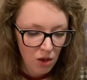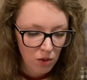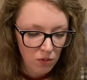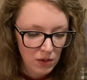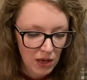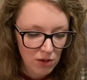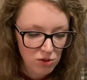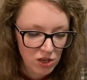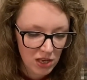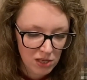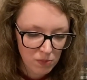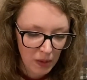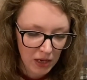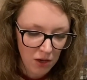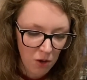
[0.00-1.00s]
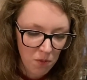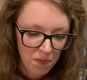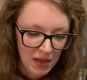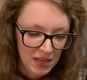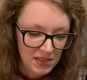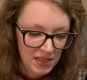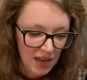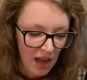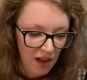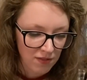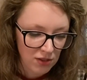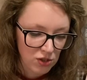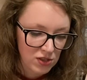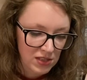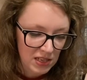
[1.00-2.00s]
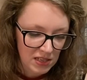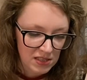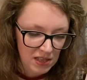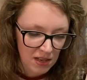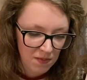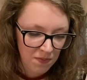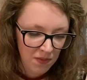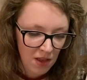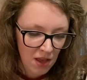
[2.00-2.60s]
Ryoji is by no means an average citizen.